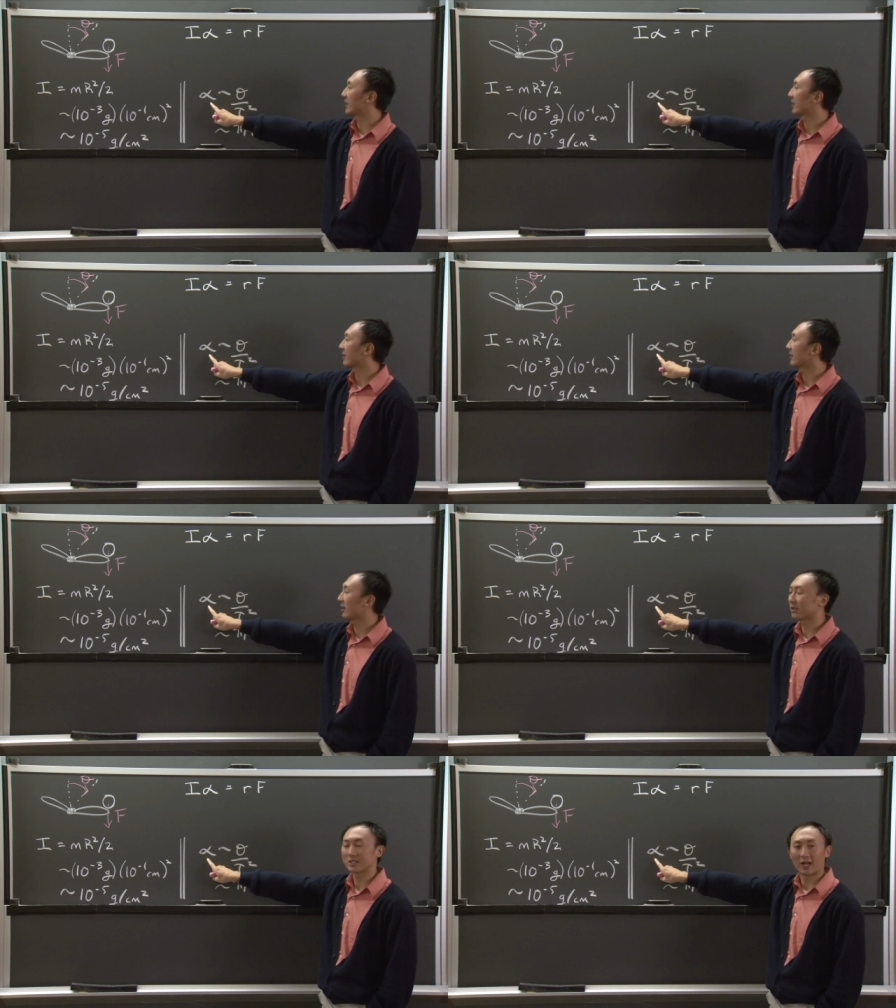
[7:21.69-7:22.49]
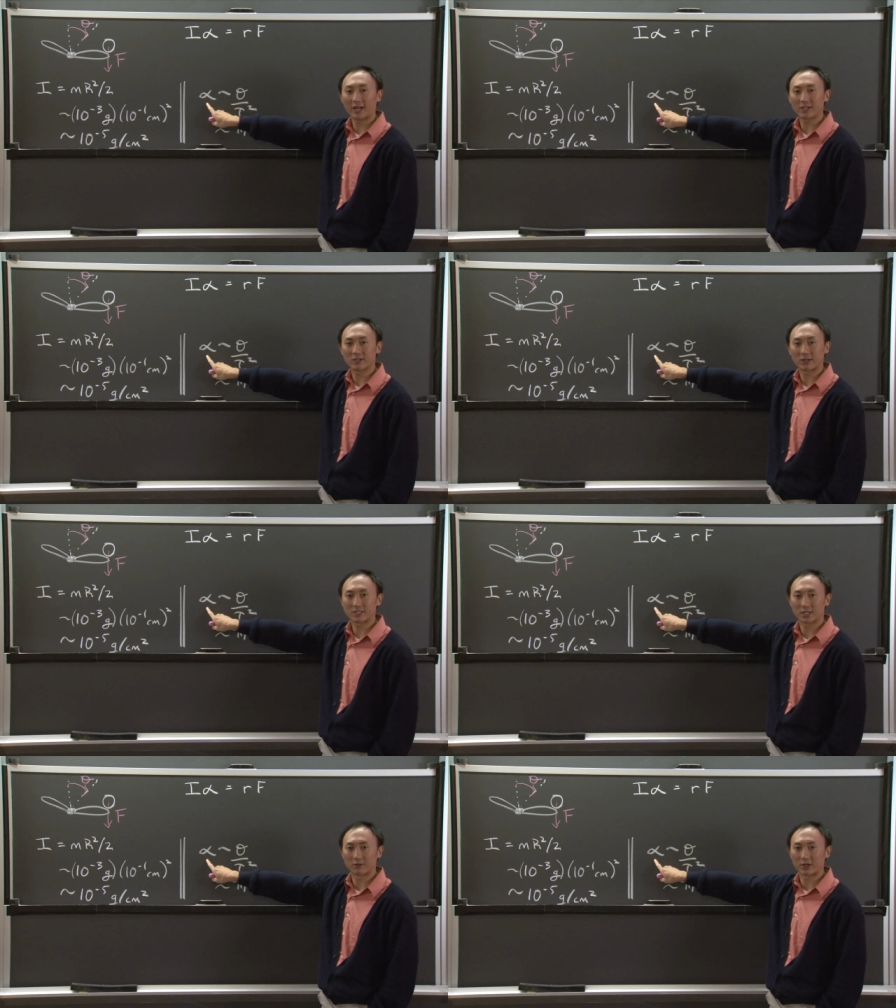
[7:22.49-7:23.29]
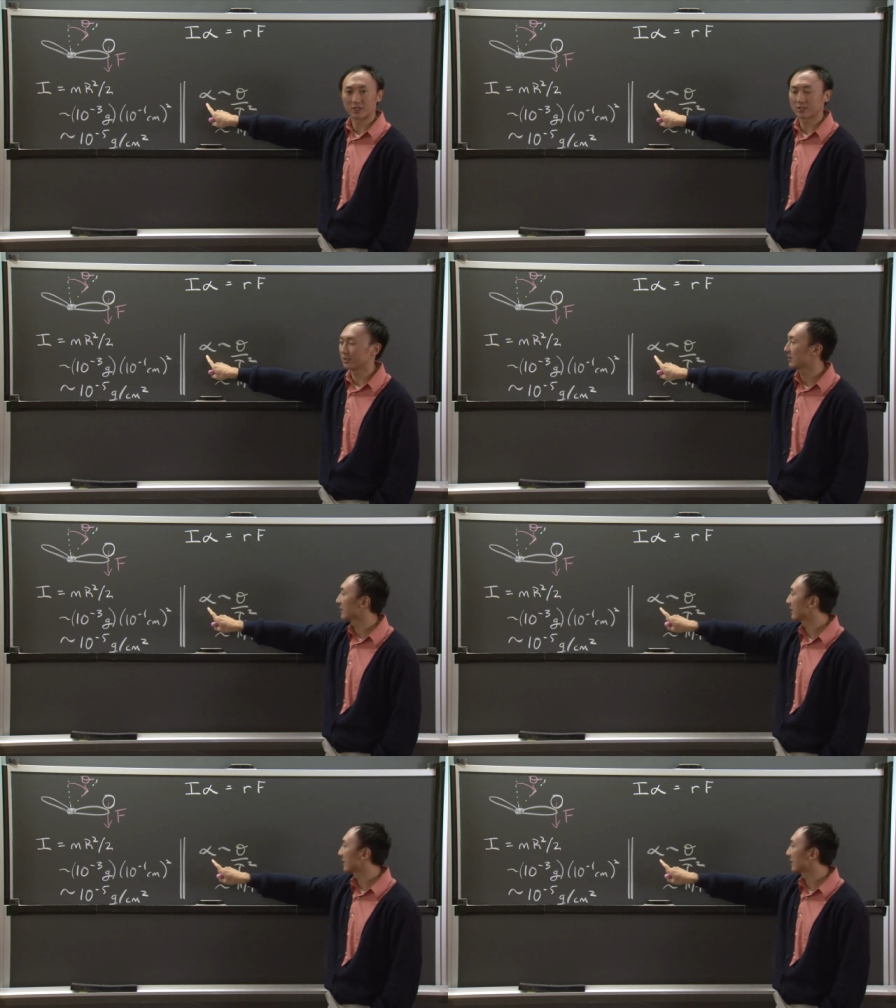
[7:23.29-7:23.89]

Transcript: here. Here's the angular acceleration.